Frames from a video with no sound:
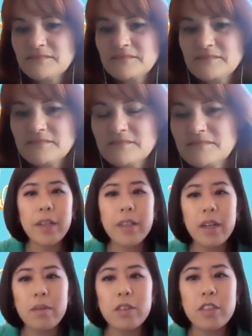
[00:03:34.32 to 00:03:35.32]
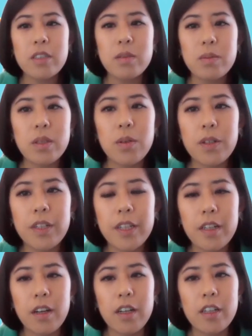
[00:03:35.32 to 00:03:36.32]
Yeah, so right now we're just
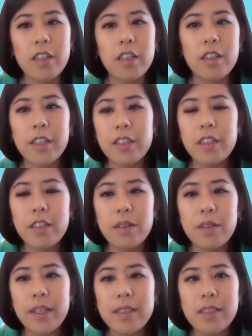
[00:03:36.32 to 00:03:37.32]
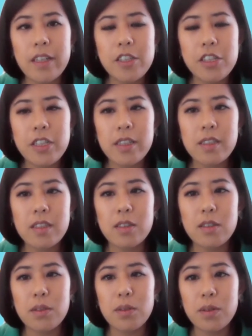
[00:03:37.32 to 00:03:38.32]
recording our current Q&A session.
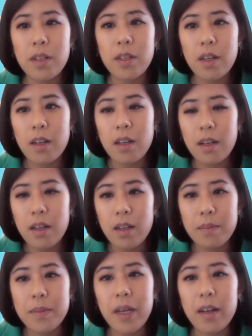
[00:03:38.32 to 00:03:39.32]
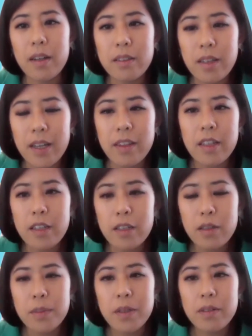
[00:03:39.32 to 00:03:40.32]
So yeah, I think
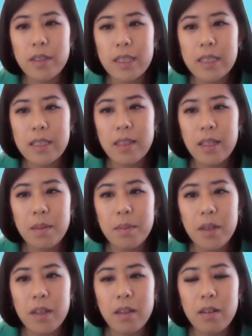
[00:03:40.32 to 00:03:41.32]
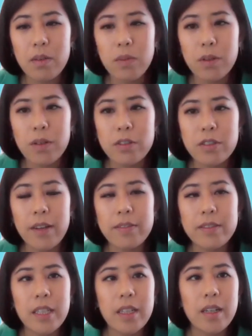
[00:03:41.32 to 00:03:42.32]
it'll be released in the email. We're
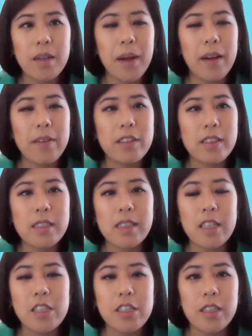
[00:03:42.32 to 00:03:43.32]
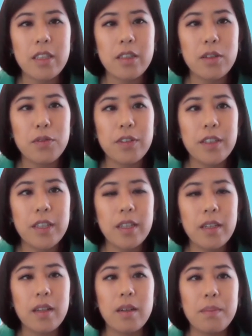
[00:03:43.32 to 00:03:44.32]
drafting it up after the session,
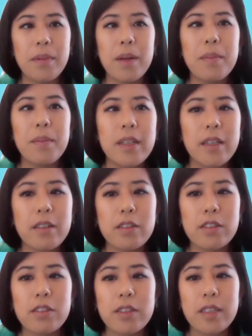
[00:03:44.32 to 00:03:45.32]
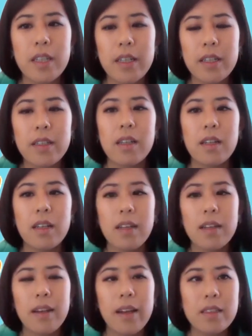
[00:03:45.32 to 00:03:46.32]
hopefully by Monday or Tuesday
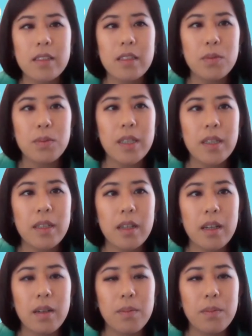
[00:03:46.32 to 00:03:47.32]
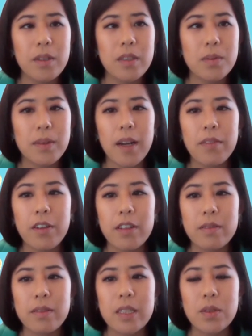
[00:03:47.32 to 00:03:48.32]
next week, once we have all
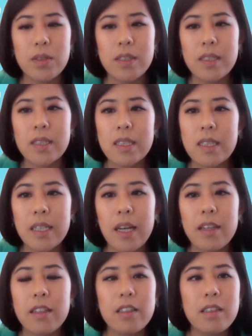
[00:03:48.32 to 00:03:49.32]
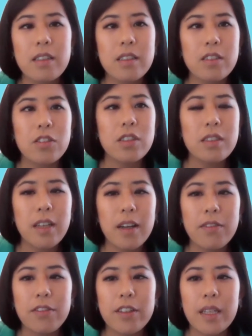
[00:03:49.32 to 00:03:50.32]
the resources together. So just look
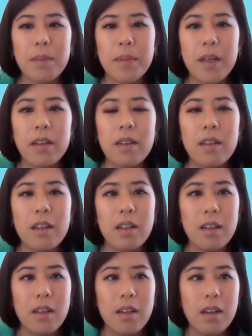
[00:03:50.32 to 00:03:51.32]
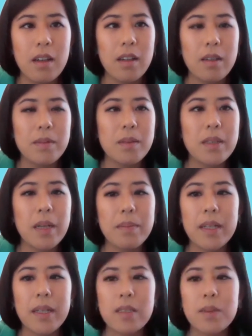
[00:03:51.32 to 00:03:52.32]
out for an email sometime
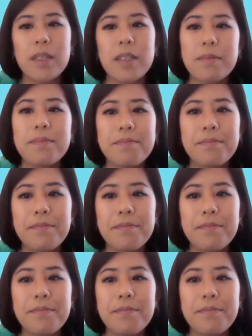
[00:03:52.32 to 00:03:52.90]
next week.